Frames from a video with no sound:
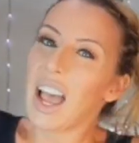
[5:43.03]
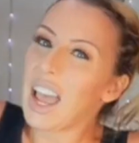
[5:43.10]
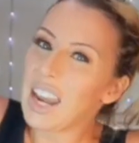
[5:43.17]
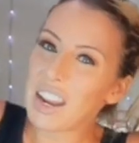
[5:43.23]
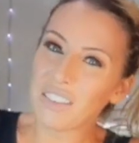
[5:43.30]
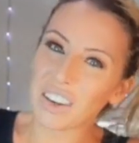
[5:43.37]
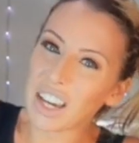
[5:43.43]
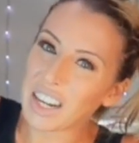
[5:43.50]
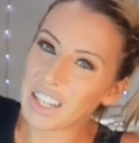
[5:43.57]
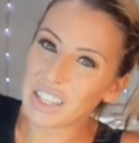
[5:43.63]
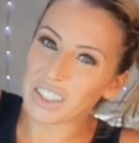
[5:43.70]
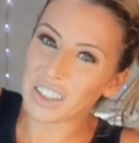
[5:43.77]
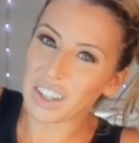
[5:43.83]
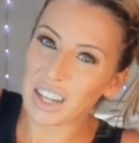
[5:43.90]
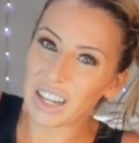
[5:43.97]
I never got a
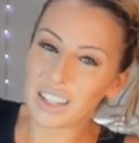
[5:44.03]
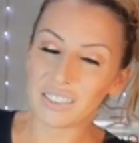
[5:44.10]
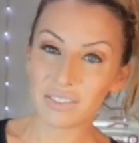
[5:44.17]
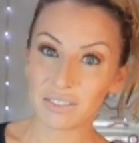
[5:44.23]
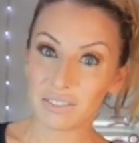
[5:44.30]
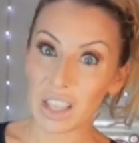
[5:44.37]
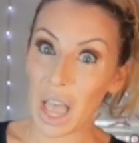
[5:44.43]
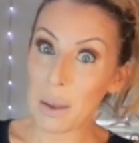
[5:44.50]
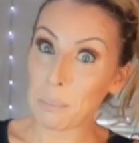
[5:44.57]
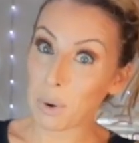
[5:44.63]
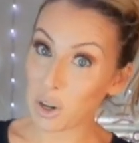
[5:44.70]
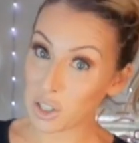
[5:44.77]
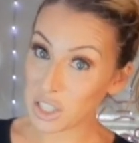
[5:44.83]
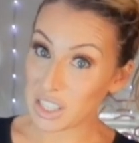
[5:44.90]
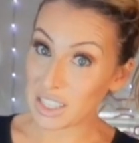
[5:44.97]
degree. I
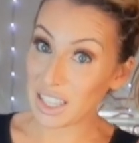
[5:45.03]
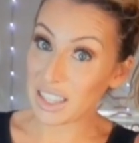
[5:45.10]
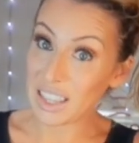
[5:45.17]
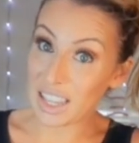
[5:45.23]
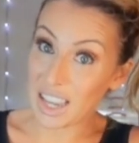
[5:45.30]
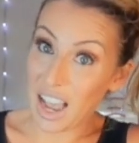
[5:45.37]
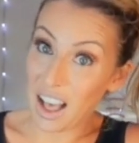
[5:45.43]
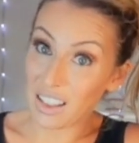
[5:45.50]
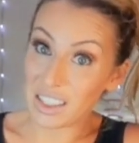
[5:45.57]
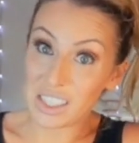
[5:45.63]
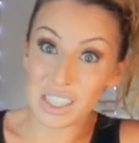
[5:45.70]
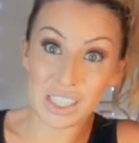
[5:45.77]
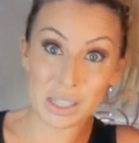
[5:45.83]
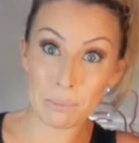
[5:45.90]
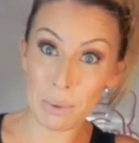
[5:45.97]
personally think
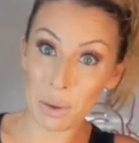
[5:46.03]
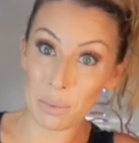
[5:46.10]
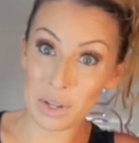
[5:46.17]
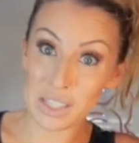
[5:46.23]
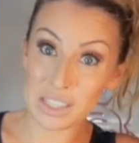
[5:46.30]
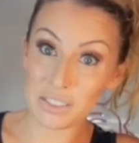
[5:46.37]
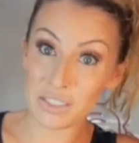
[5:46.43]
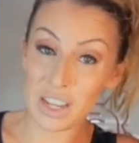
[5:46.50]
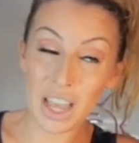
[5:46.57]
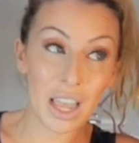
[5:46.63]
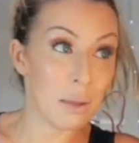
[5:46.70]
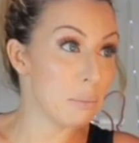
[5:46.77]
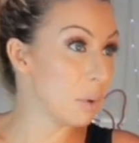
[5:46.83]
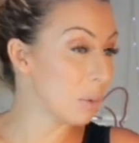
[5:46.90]
college is a big waste of time.